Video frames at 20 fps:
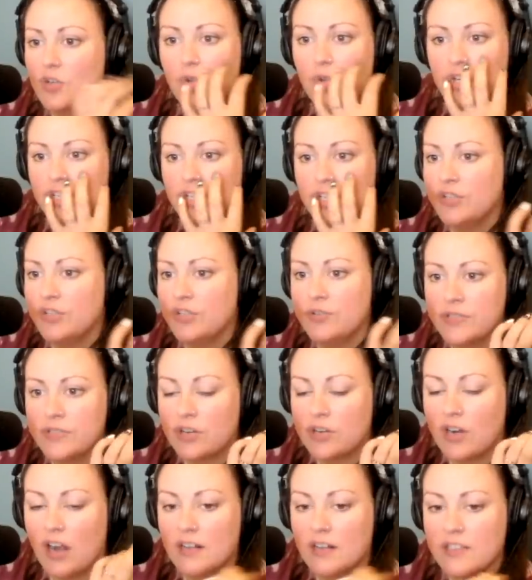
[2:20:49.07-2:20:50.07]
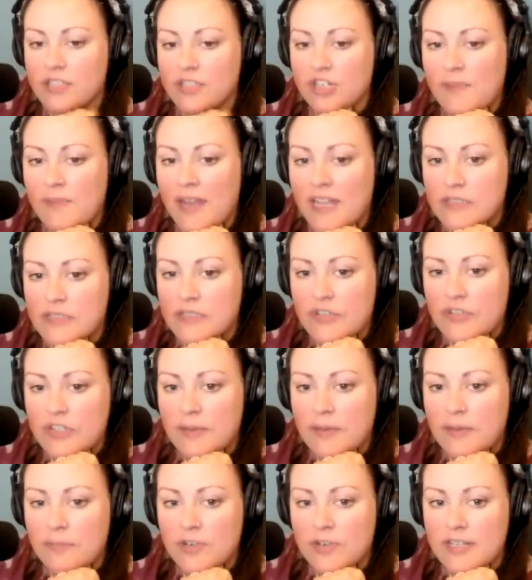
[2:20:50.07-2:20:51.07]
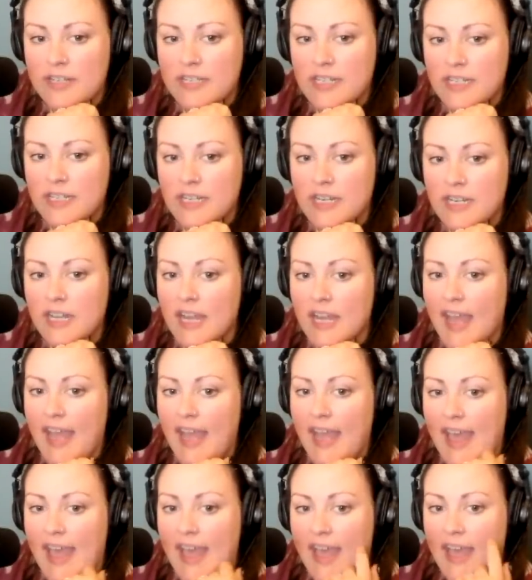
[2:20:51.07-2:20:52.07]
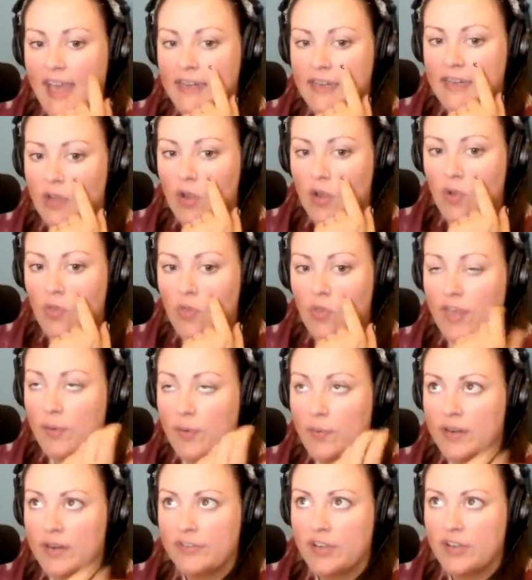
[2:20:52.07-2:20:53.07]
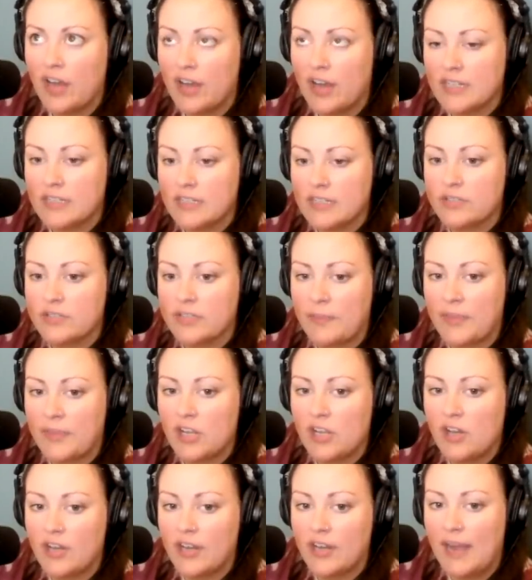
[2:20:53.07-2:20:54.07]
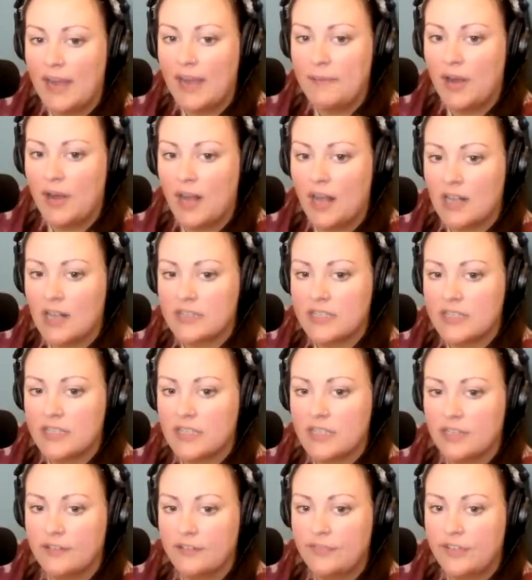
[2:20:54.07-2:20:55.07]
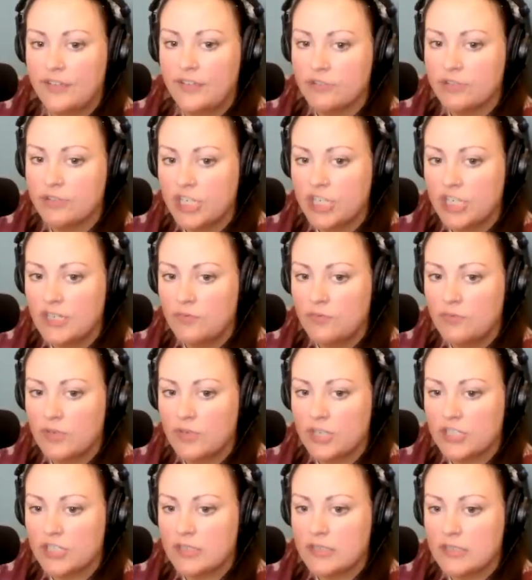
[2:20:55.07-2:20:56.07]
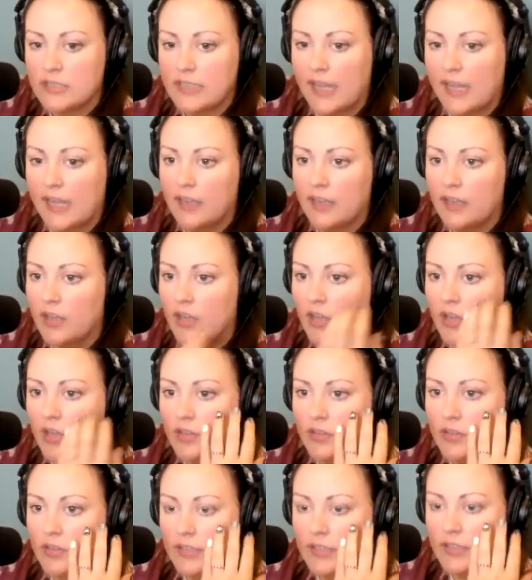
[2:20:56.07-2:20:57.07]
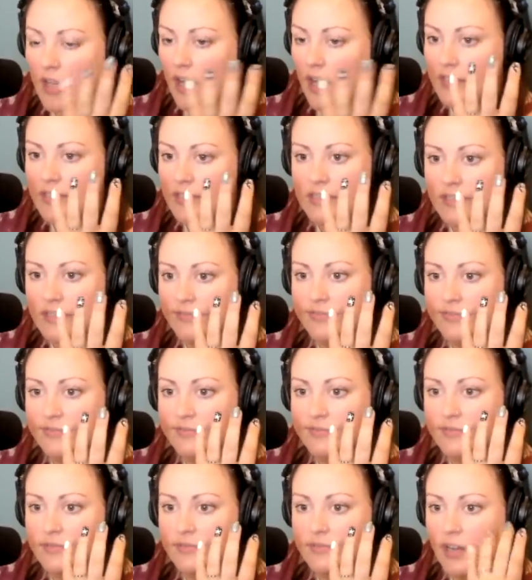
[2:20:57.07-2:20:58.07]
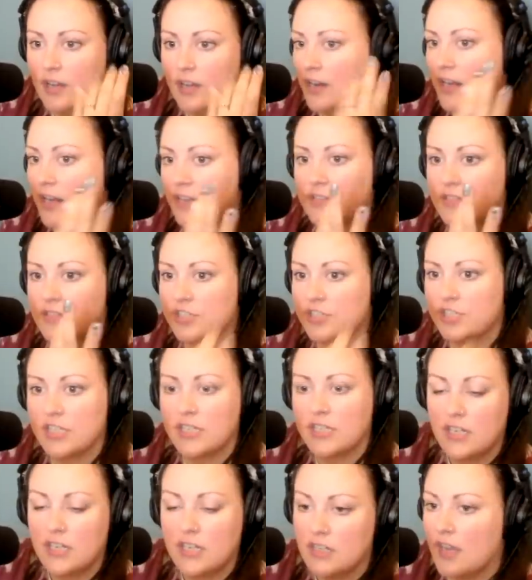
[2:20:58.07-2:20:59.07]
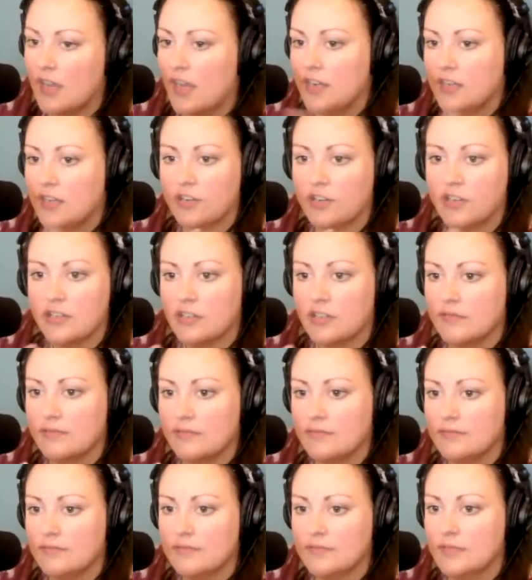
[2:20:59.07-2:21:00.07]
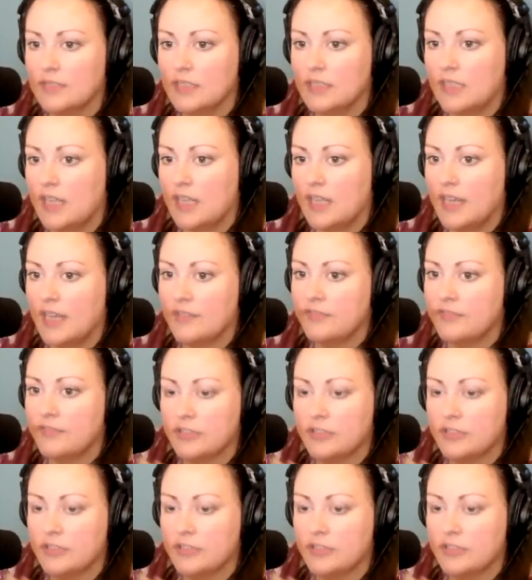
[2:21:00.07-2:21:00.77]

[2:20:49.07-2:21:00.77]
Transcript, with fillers: couldn't use their oxygen mask for some reason, and they would have gone into something called hypoxic confusion, which is like the loss of oxygen and and you're kind of